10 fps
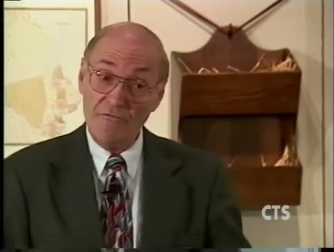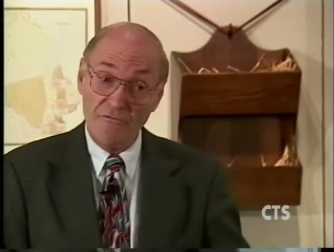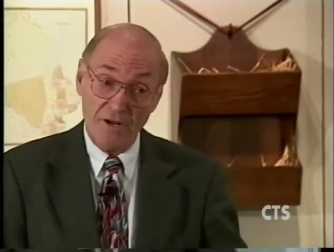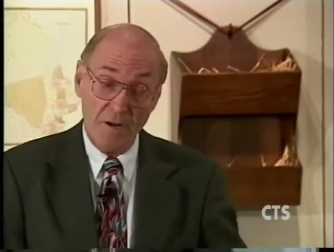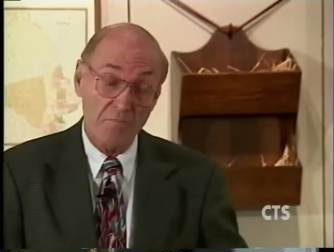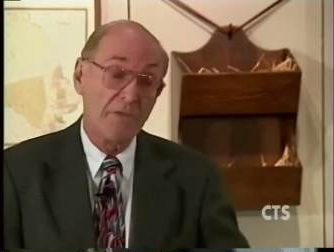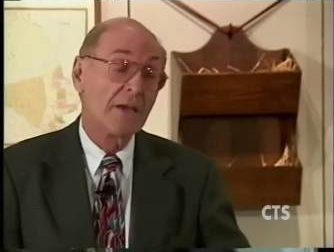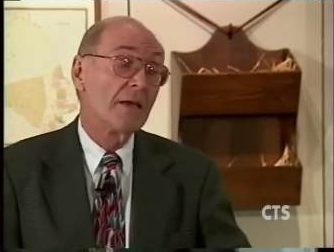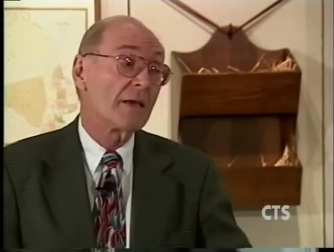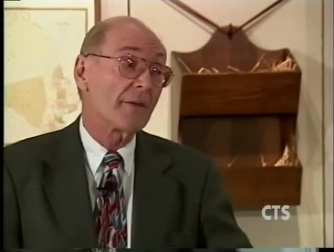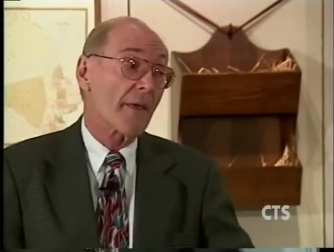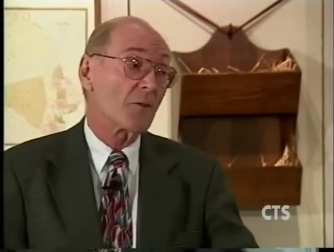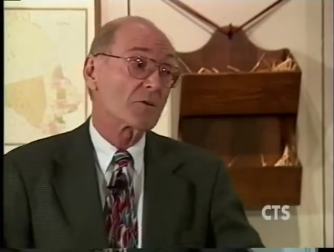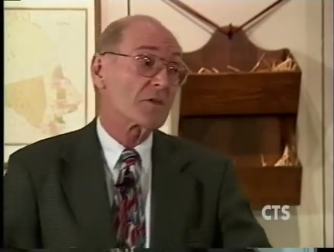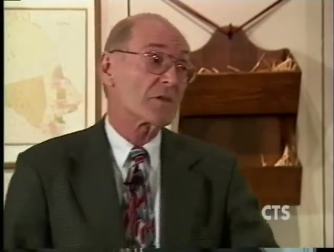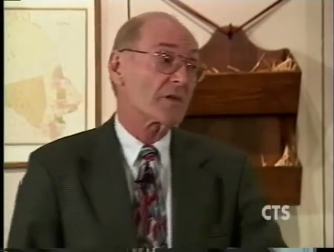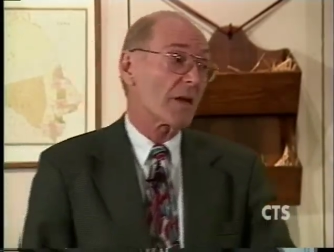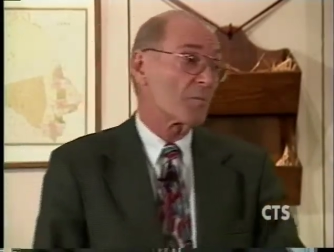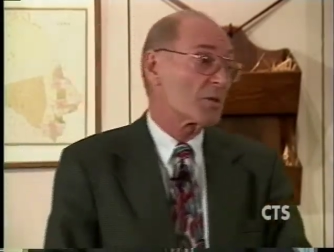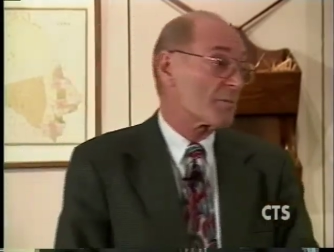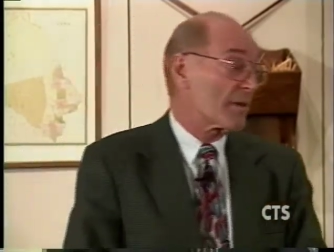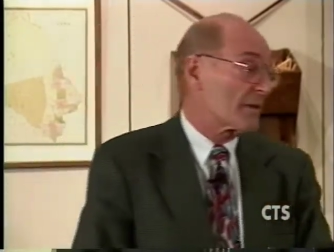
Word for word: from and that was established by